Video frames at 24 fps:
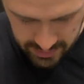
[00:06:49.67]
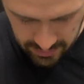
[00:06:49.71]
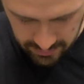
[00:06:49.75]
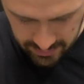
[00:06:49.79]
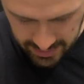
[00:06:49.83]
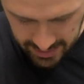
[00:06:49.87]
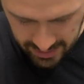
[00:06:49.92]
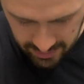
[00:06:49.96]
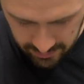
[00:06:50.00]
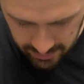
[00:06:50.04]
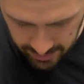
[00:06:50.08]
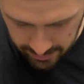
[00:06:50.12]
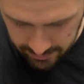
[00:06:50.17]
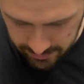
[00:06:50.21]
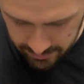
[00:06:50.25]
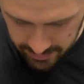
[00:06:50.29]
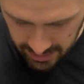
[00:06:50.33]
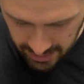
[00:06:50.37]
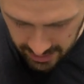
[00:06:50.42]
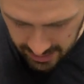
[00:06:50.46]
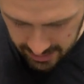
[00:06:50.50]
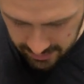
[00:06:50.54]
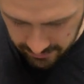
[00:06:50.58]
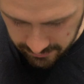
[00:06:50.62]
So now I'm
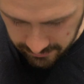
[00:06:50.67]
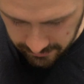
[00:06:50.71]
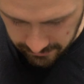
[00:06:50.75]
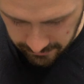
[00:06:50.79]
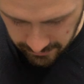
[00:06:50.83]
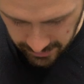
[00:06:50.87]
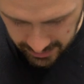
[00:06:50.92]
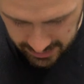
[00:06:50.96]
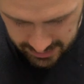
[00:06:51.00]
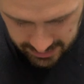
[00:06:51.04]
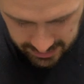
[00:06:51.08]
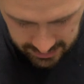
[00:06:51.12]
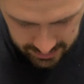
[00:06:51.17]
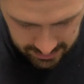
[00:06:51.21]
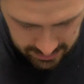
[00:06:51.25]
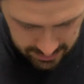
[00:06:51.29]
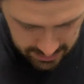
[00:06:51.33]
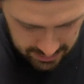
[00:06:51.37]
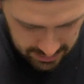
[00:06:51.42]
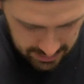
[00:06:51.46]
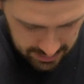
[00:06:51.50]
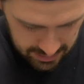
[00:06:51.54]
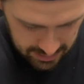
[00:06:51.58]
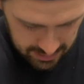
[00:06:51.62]
kind of fighting
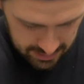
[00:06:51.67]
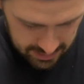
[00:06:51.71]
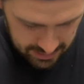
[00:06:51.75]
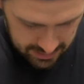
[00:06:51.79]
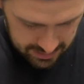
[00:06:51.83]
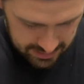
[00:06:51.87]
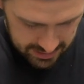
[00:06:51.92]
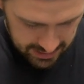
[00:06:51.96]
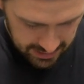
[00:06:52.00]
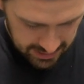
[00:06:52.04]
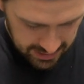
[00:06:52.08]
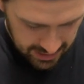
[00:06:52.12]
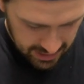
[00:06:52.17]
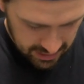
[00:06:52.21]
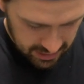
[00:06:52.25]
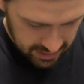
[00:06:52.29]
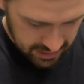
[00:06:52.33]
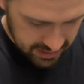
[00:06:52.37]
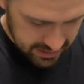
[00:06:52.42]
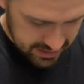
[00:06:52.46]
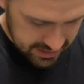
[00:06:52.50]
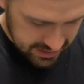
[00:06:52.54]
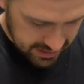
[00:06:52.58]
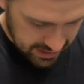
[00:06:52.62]
to get
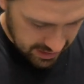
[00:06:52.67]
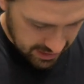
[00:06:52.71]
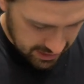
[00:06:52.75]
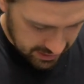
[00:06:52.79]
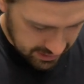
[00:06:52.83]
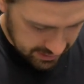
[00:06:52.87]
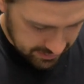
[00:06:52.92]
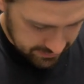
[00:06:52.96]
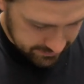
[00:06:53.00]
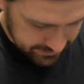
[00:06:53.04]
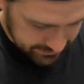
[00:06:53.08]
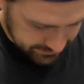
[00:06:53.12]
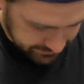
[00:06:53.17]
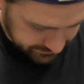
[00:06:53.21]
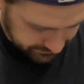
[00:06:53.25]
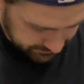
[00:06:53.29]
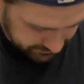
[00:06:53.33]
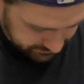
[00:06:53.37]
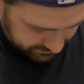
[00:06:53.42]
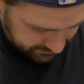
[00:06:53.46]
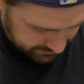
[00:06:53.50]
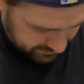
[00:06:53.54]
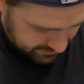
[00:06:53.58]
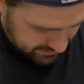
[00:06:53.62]
this thing
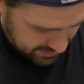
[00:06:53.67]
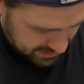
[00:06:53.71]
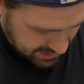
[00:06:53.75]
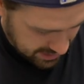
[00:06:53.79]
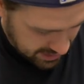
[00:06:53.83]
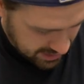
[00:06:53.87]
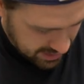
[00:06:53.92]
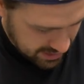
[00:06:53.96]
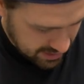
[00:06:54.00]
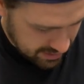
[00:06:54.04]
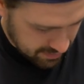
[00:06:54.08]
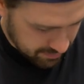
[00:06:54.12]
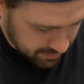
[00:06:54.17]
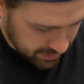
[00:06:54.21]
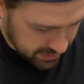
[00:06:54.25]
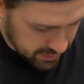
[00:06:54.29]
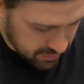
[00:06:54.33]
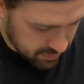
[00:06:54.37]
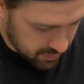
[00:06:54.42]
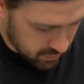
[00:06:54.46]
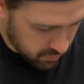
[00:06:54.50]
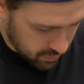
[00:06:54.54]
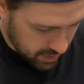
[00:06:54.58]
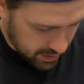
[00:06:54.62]
in. But
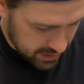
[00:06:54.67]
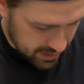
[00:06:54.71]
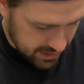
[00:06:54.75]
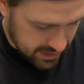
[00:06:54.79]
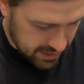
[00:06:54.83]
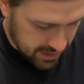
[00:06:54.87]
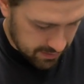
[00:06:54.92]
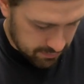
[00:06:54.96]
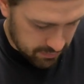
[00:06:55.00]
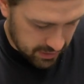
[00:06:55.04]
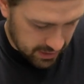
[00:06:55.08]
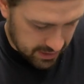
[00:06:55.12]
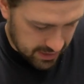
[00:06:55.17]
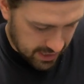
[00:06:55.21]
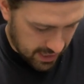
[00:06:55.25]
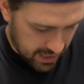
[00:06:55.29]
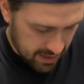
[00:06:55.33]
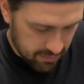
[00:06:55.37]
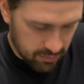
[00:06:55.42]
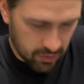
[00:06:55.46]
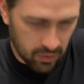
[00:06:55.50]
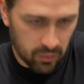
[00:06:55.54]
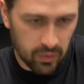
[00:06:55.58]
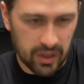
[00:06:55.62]
you'd want to keep the
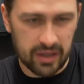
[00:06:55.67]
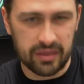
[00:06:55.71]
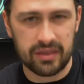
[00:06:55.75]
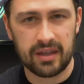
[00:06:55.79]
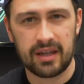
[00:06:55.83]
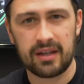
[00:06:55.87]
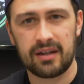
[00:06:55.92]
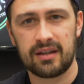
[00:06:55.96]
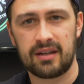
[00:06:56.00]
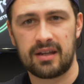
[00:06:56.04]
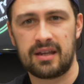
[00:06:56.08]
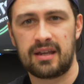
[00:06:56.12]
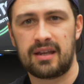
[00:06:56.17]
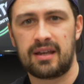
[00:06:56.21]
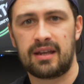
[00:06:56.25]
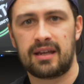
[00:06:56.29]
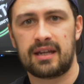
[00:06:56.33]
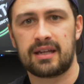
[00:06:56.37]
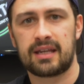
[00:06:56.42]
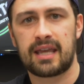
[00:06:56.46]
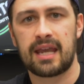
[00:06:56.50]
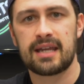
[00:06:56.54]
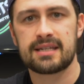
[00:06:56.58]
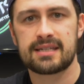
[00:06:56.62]
cable with it
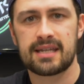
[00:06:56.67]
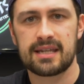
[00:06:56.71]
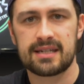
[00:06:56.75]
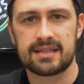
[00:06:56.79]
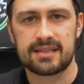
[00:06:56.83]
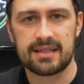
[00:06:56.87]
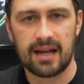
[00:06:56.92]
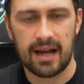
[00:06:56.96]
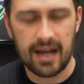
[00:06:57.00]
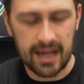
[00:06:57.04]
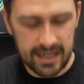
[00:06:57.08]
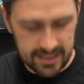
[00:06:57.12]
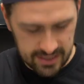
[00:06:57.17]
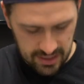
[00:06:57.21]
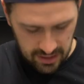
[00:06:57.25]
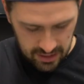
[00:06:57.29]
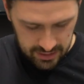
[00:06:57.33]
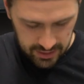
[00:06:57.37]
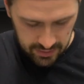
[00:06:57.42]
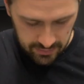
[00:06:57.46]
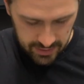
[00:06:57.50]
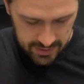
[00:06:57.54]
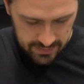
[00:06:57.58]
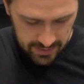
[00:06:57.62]
in case it dies
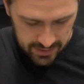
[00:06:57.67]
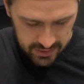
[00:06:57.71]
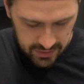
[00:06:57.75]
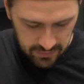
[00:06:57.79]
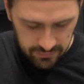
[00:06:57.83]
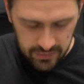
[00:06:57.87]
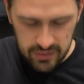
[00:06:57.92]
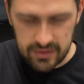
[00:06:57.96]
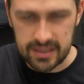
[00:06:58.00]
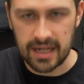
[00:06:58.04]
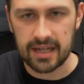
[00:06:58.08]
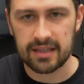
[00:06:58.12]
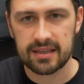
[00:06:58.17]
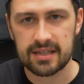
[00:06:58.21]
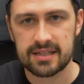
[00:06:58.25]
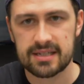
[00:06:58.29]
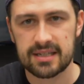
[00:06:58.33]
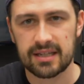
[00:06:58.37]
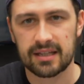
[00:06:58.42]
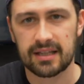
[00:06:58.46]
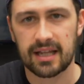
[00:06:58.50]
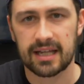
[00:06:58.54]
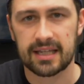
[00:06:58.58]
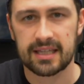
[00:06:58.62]
on you, especially if you take this
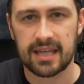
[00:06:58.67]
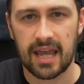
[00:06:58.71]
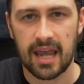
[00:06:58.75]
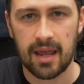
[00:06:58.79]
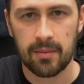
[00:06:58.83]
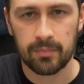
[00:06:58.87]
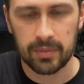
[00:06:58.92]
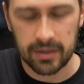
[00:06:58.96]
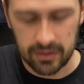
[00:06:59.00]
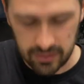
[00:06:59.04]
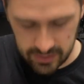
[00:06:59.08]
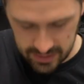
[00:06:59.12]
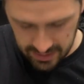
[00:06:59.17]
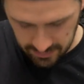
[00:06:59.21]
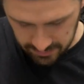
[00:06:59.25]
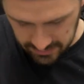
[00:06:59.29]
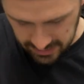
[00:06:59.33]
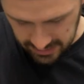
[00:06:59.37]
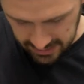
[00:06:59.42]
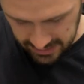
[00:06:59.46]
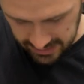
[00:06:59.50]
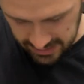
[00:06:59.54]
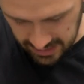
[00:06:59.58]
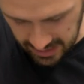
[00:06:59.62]
thing like camping or
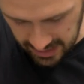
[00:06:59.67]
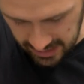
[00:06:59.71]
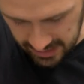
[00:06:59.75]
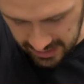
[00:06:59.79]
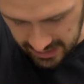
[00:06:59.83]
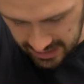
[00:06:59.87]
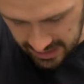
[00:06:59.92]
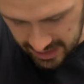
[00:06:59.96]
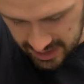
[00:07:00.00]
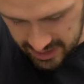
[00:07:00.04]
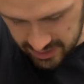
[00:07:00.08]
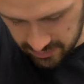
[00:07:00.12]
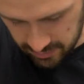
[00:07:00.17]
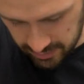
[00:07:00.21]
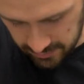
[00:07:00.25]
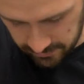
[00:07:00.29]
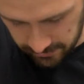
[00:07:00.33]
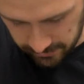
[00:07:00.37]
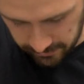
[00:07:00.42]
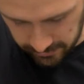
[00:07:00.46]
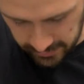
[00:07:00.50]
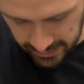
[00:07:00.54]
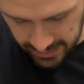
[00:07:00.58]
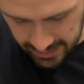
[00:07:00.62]
something like that to
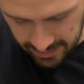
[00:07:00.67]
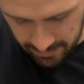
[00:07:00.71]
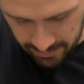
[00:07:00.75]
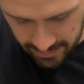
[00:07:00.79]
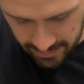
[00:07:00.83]
inflate a